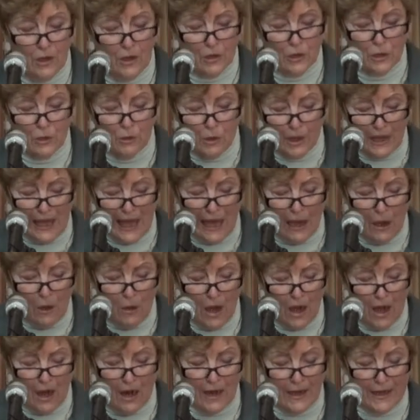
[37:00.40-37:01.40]
to
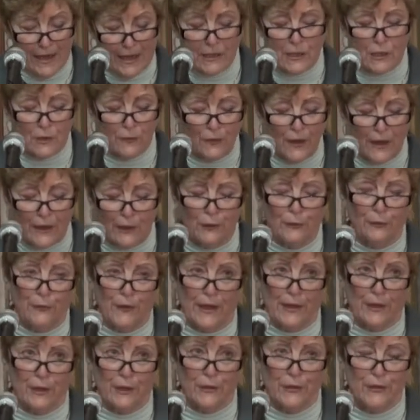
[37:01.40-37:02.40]
allow its
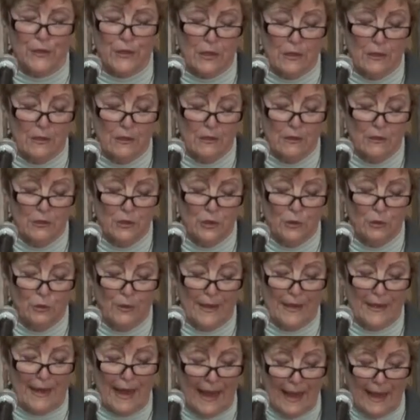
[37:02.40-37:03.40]
firefighters to
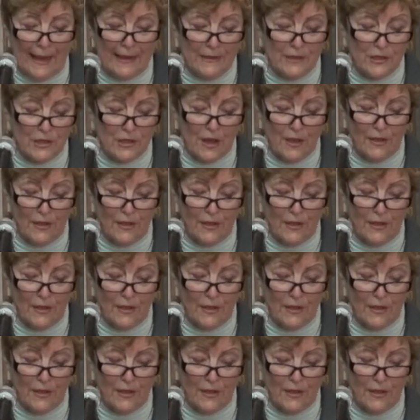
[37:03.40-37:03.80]
enhance